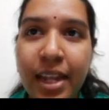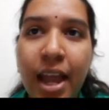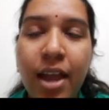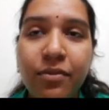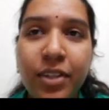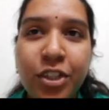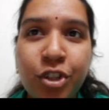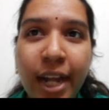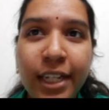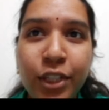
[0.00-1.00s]
We
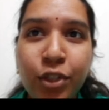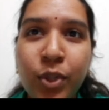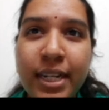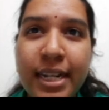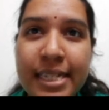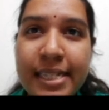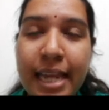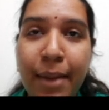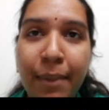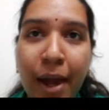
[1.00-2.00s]
tried to list
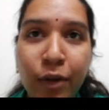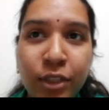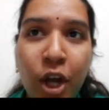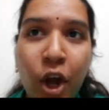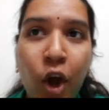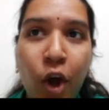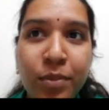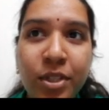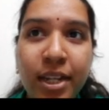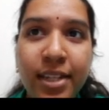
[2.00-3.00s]
about the
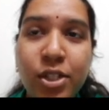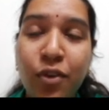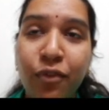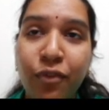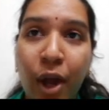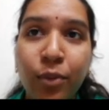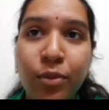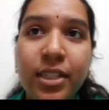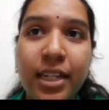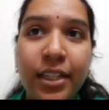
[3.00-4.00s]
objects
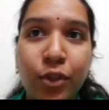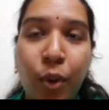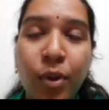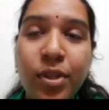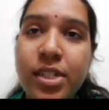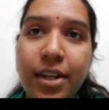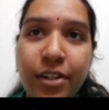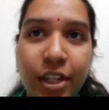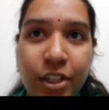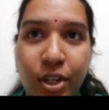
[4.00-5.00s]
found in those
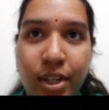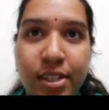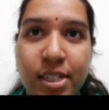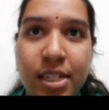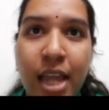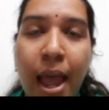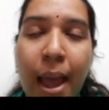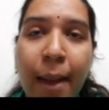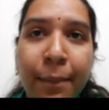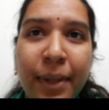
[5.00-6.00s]
regions.
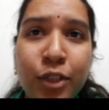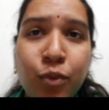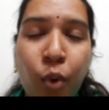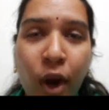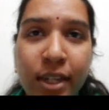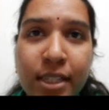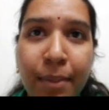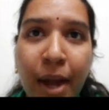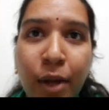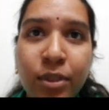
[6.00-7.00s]
But what
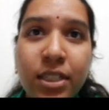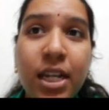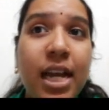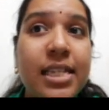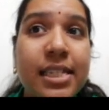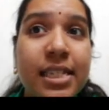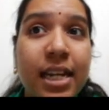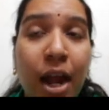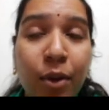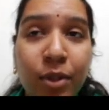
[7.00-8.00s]
about the
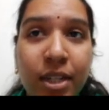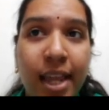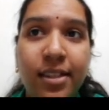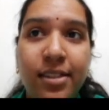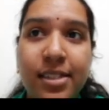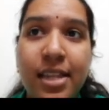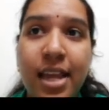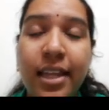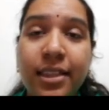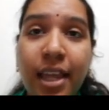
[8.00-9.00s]
surroundings,
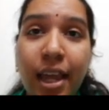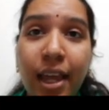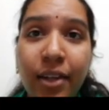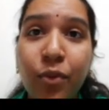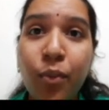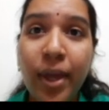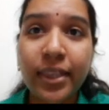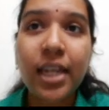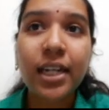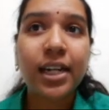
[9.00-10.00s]
their
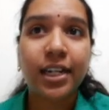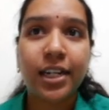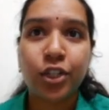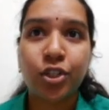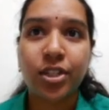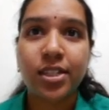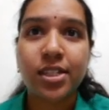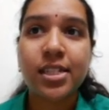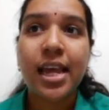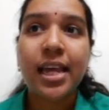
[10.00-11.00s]
weather
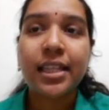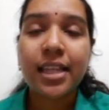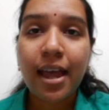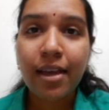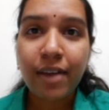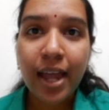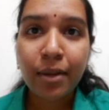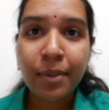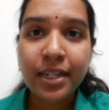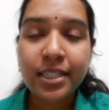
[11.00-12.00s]
conditions, the
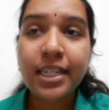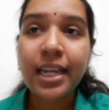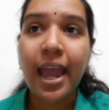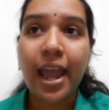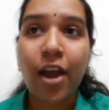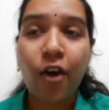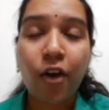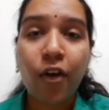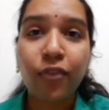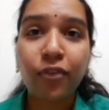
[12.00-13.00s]
availability
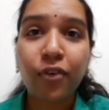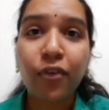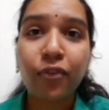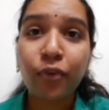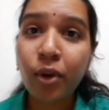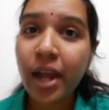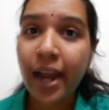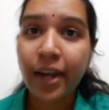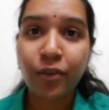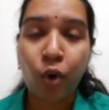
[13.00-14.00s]
of food
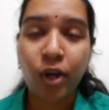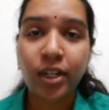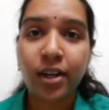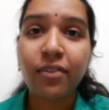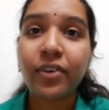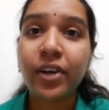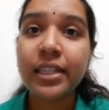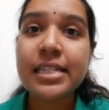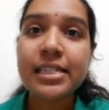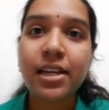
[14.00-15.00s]
and water for
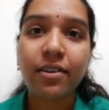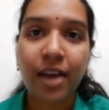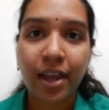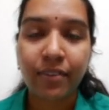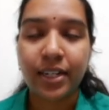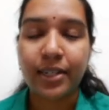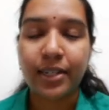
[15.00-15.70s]
the survival?